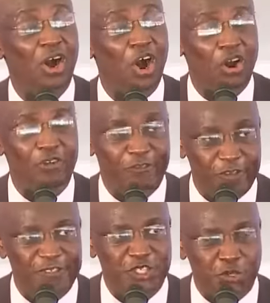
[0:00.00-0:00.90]
on
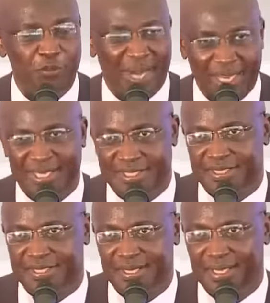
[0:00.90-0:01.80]
52
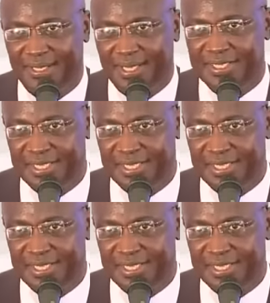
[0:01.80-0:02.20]
markets in the